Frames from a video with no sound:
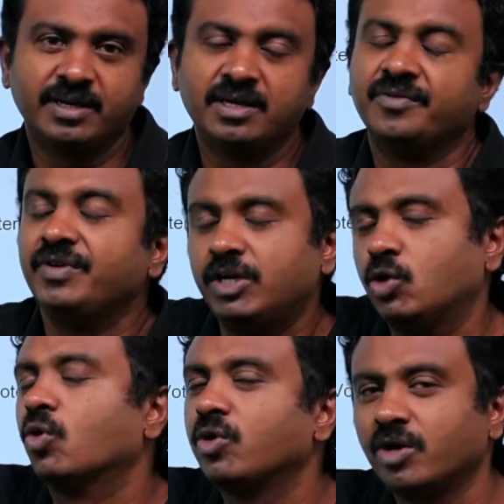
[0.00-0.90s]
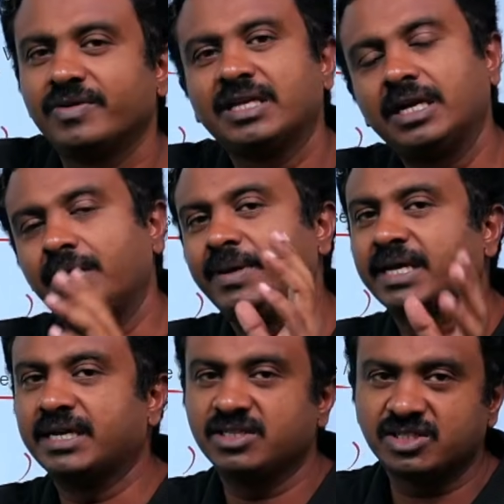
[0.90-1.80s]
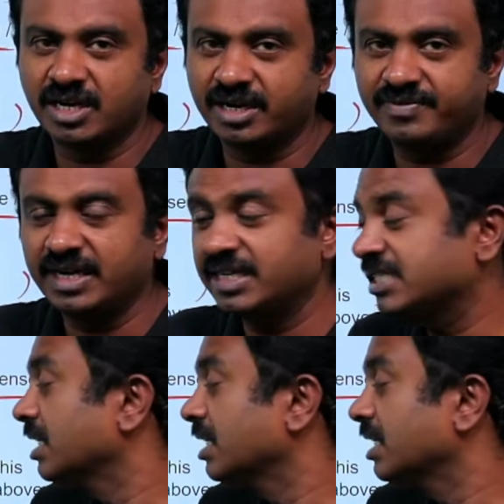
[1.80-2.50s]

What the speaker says: We don't know whether it will be an additional advantage